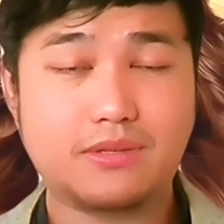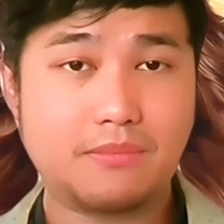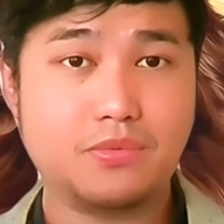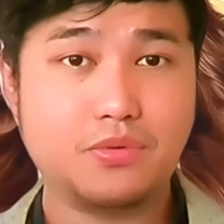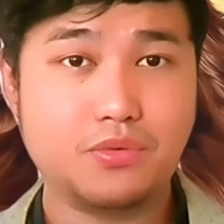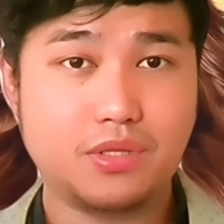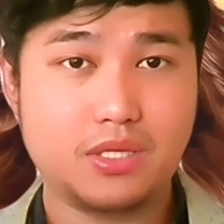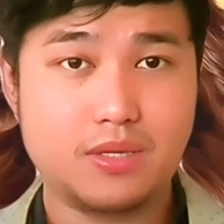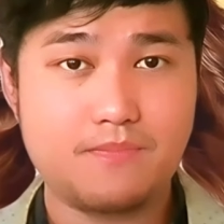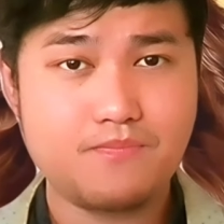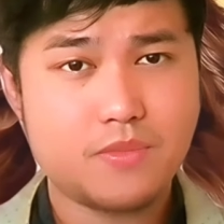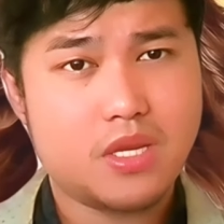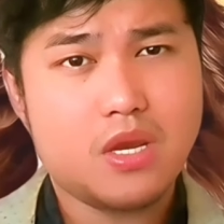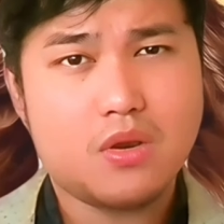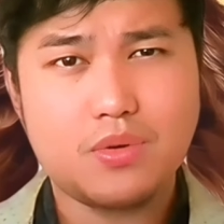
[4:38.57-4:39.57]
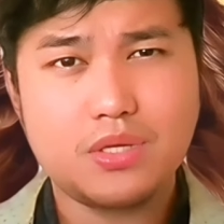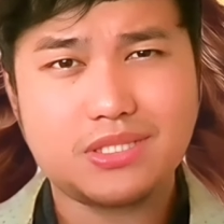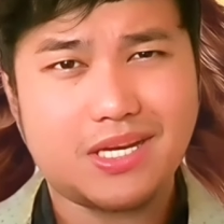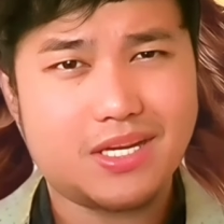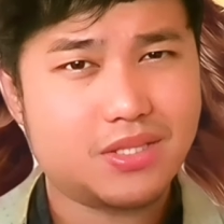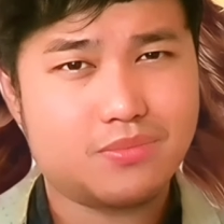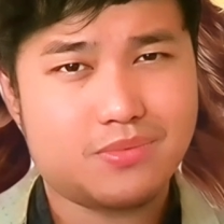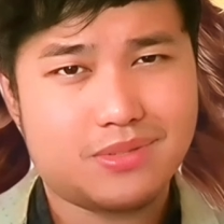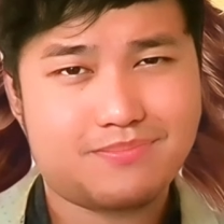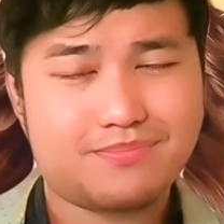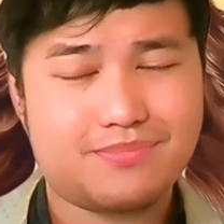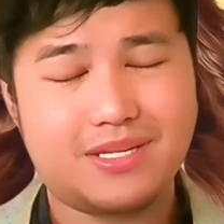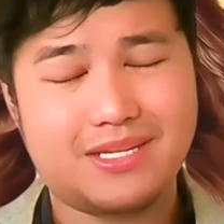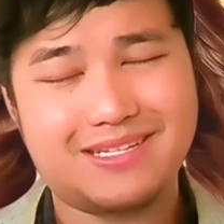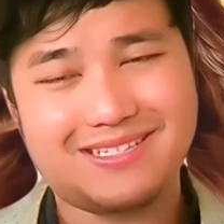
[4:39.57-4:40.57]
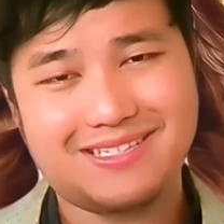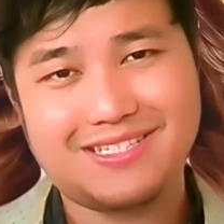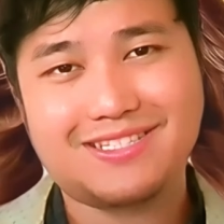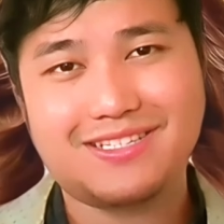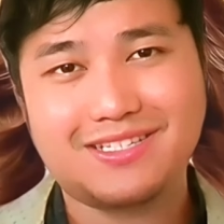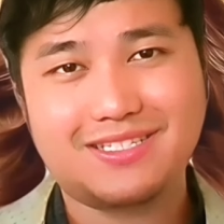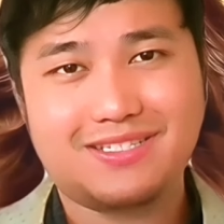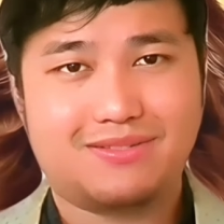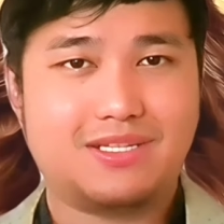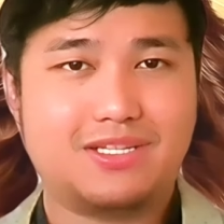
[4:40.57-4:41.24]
Cambodia, which I thought was pretty decent.